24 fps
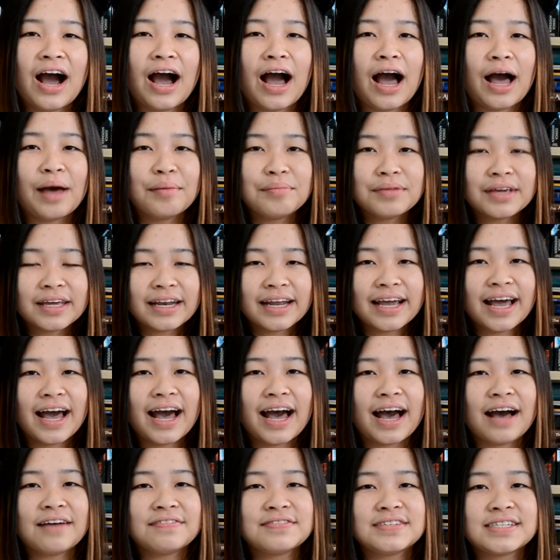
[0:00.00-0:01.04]
I'm gonna
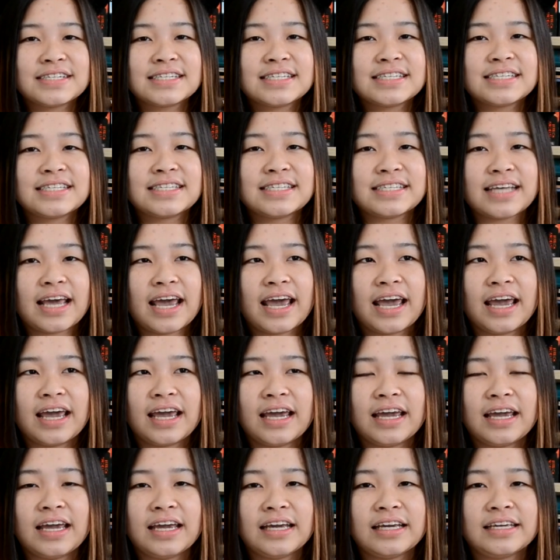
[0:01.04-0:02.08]
have to
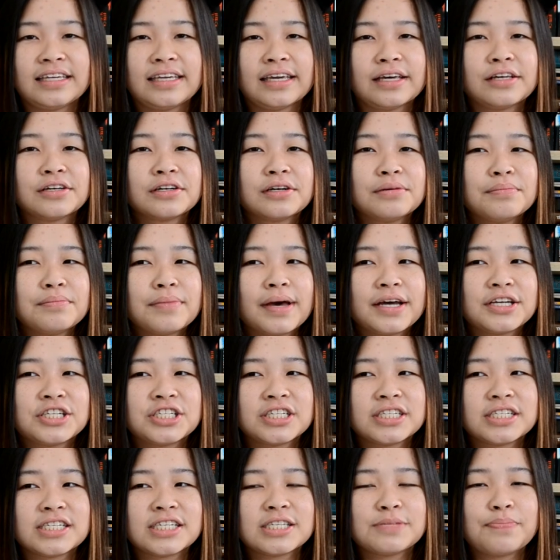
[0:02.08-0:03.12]
say
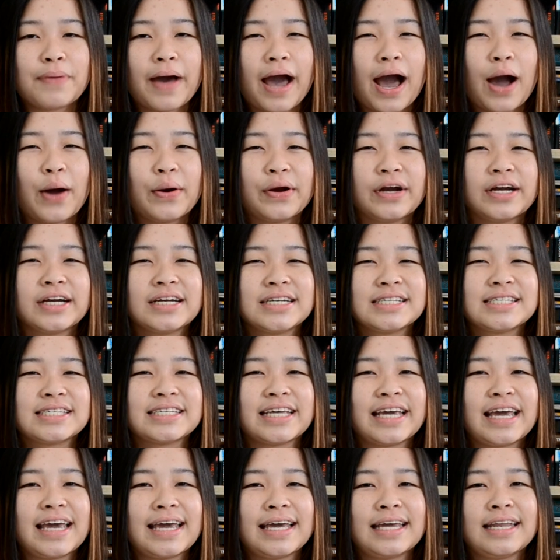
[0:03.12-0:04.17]
Gilgamesh's powers
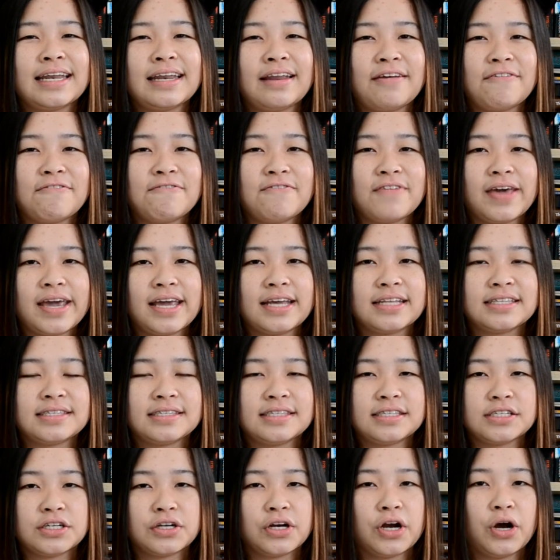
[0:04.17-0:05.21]
in Fate
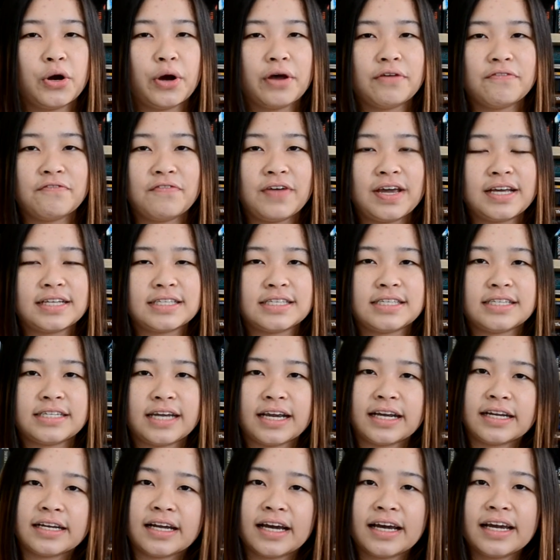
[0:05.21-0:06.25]
Zero and Fate
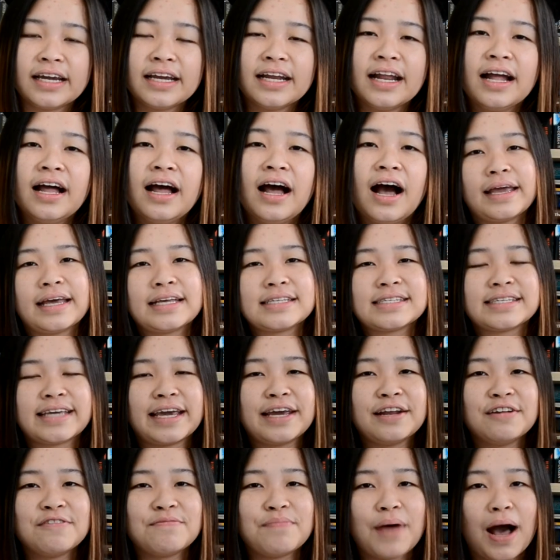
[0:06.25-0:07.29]
Stay Night. His
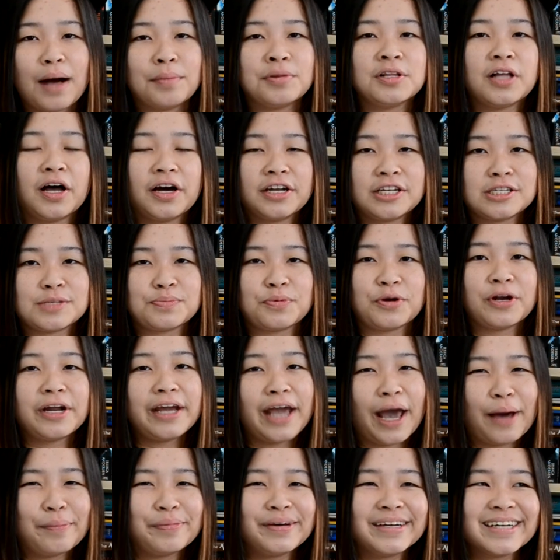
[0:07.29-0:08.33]
Gate of Babylon is pretty
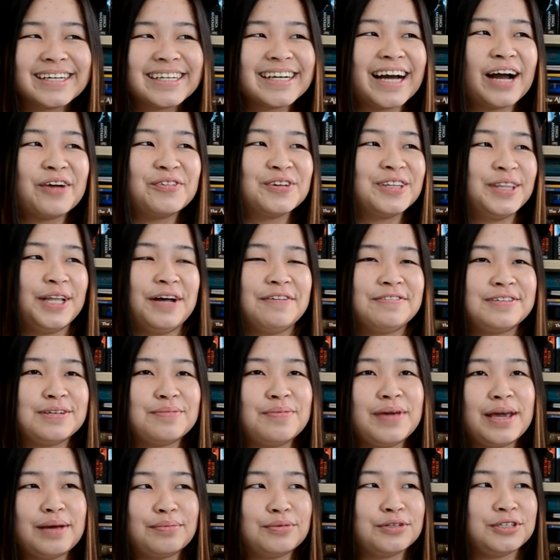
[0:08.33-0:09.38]
epic. I would love to
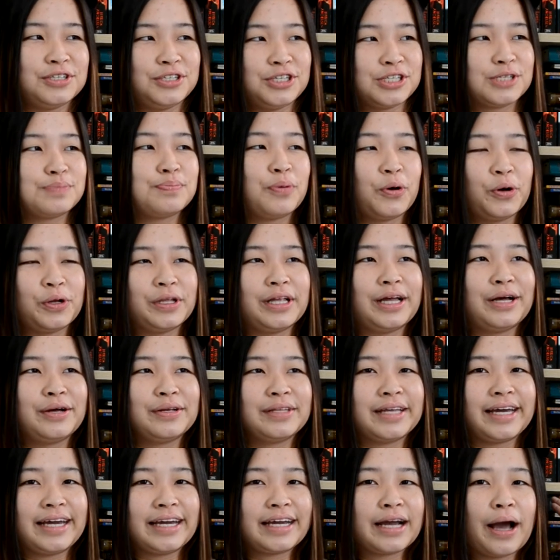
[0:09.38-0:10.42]
be able to just pull out
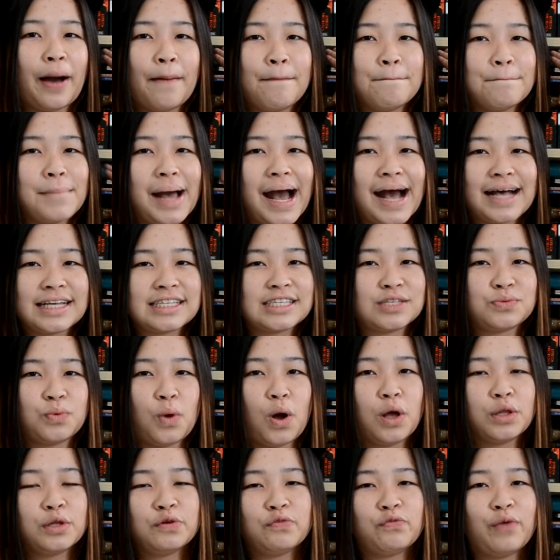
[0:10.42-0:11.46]
like a mass
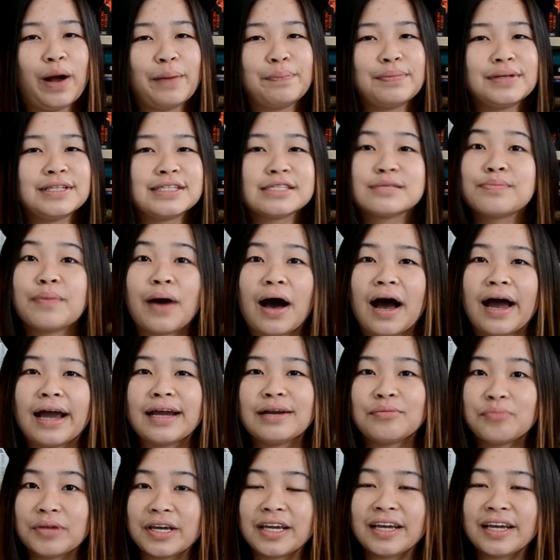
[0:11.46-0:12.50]
wall of weapons
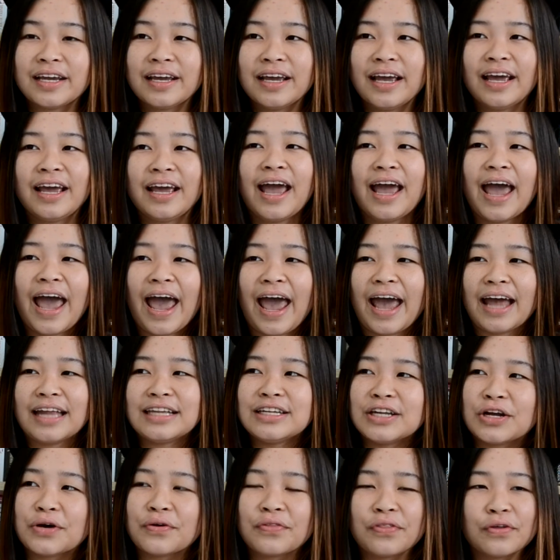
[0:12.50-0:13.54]
behind me. And you
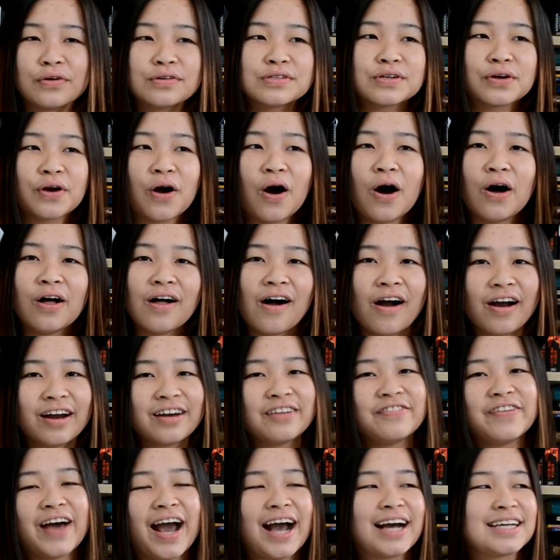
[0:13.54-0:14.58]
know, those are all
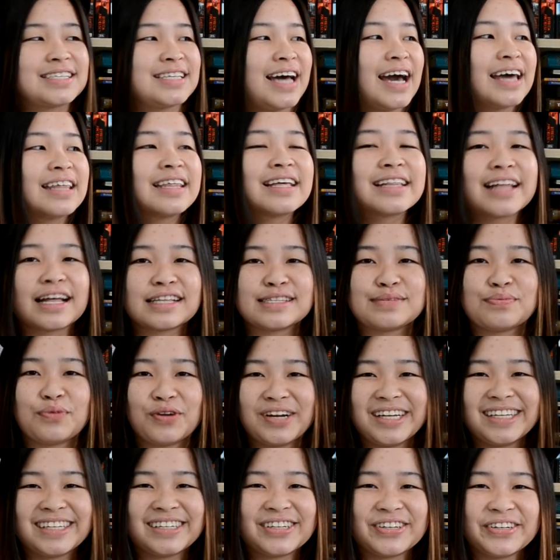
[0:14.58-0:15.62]
artifacts. I think that's
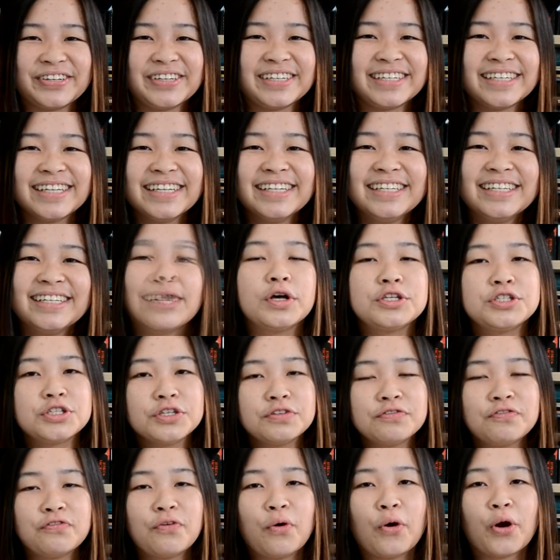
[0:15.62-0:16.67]
pretty cool. Question
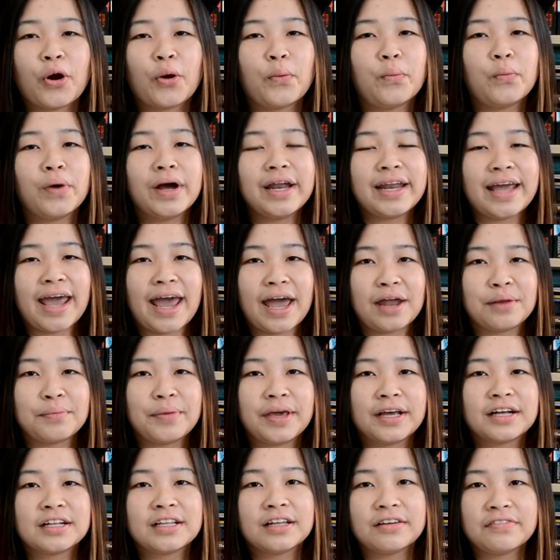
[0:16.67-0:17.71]
4, what anime
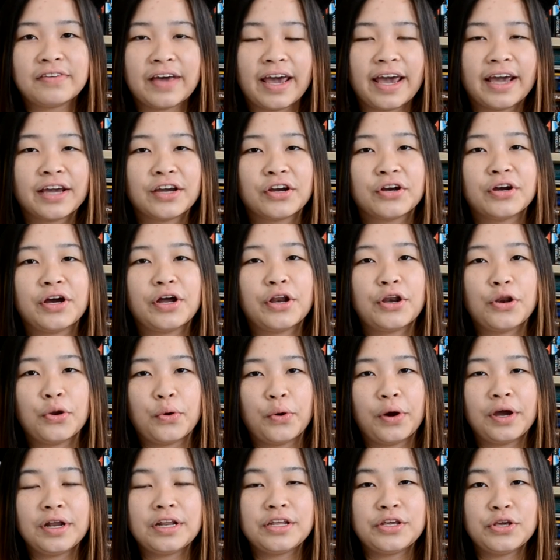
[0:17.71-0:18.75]
cliffhanger
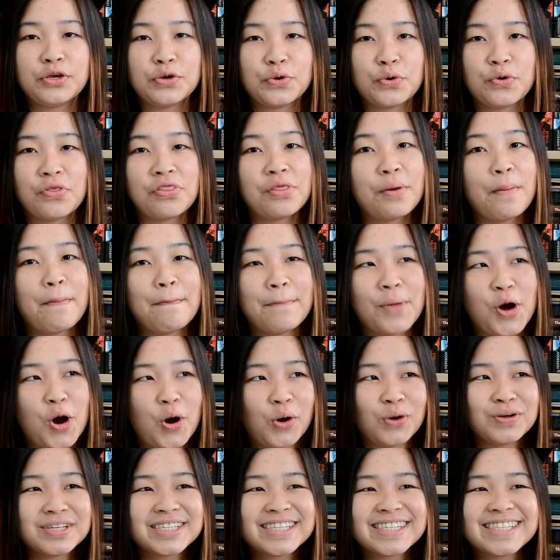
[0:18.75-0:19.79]
annoyed you the
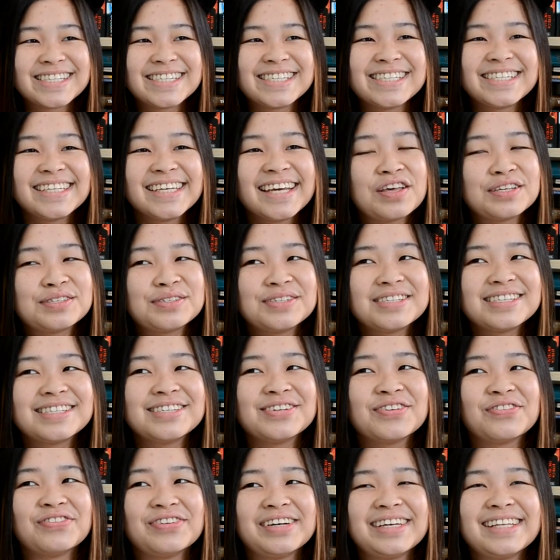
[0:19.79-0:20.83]
most? This is
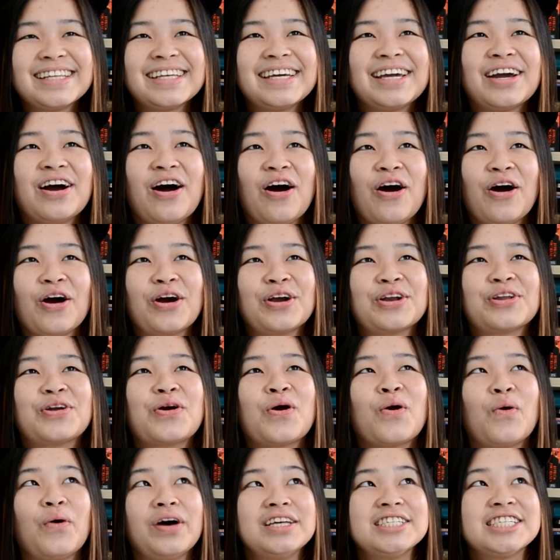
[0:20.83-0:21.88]
a really hard
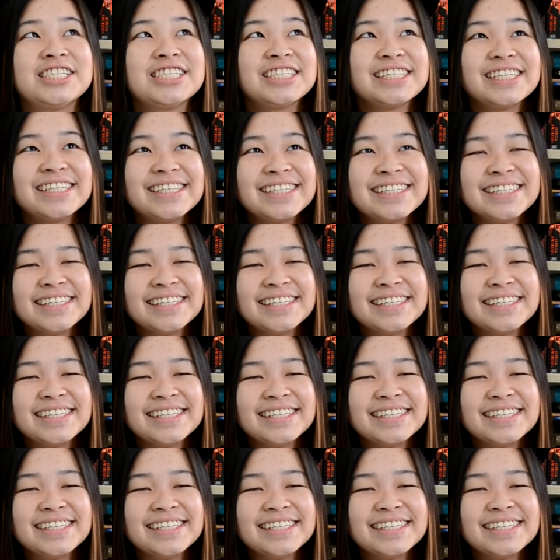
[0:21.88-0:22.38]
question,